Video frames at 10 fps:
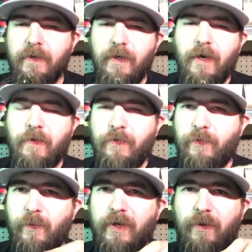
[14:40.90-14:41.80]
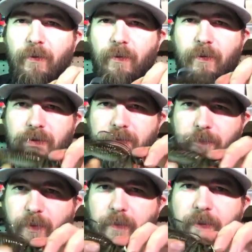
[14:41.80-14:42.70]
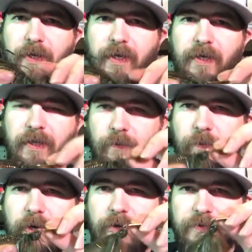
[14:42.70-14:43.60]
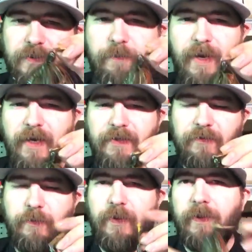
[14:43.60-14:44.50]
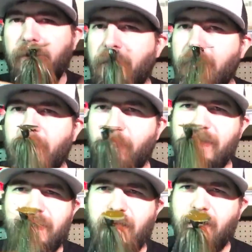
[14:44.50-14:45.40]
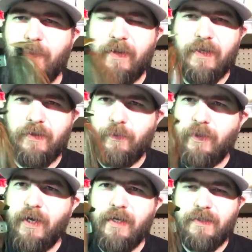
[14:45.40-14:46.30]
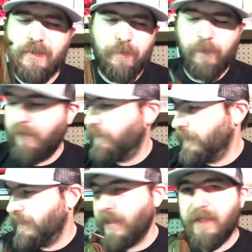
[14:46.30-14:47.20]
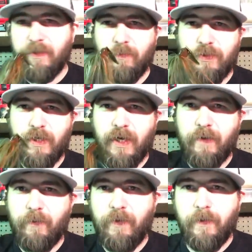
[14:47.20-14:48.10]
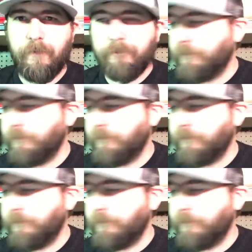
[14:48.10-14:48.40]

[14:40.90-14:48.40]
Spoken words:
The 3/4 is pretty big, and the 1 ounce is massive, but don't be scared about that 3/8. It's a perfect size. I wish I had one here.